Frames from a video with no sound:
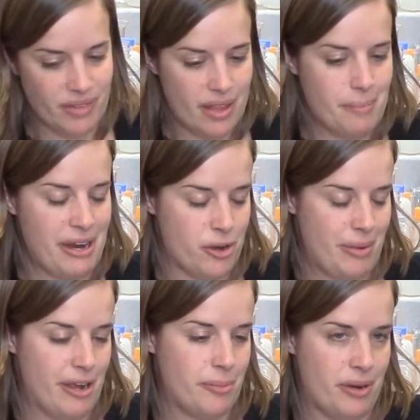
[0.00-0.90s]

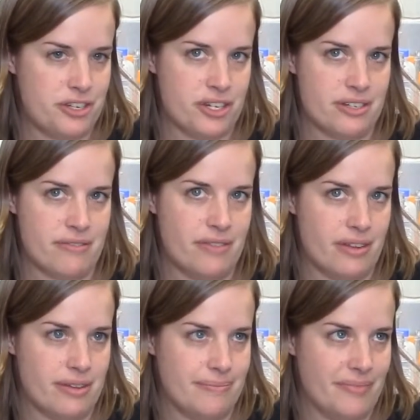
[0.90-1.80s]
microbiome project of
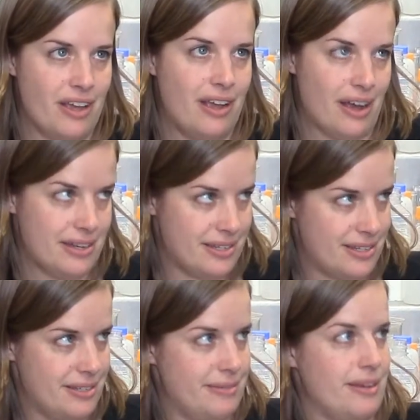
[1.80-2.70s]
the gut
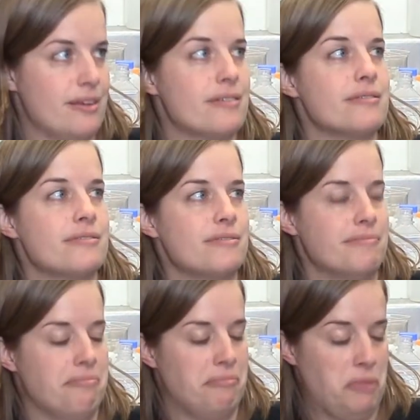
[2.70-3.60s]
of
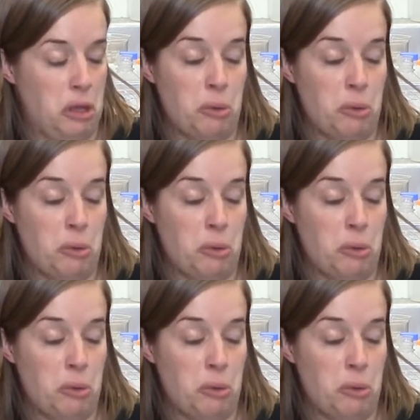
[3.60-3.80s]
the